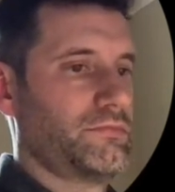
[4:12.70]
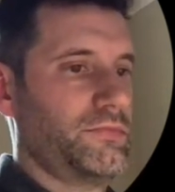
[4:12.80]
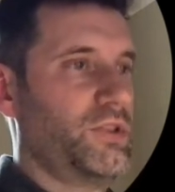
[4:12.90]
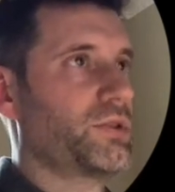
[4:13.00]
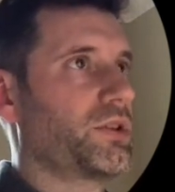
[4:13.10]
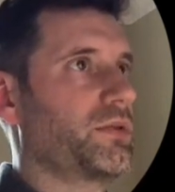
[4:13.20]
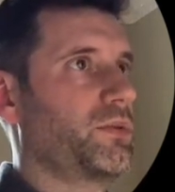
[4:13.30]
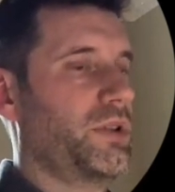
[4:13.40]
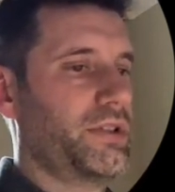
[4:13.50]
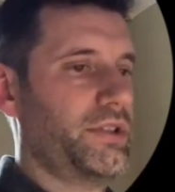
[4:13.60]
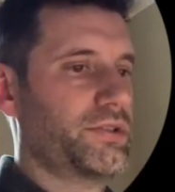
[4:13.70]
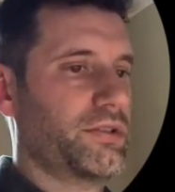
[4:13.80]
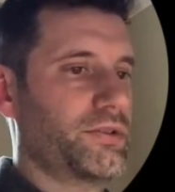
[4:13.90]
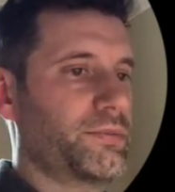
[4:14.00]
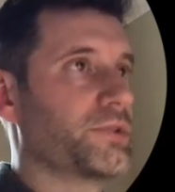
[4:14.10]
Don't want to overwork this though,
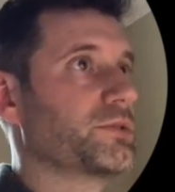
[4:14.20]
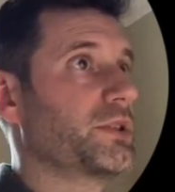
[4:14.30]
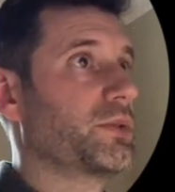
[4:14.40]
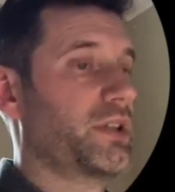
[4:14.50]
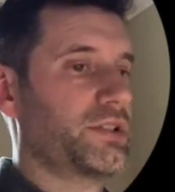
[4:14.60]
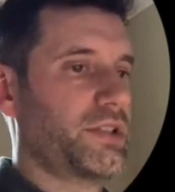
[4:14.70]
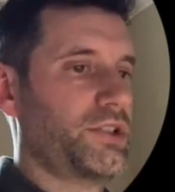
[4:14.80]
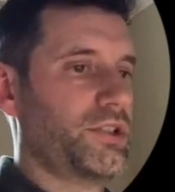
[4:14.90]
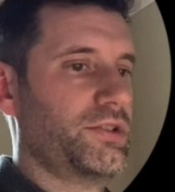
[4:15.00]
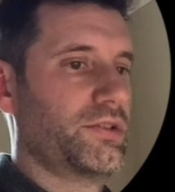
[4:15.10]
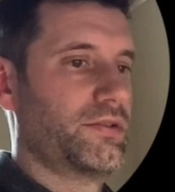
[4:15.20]
it's supposed to be quick sketches.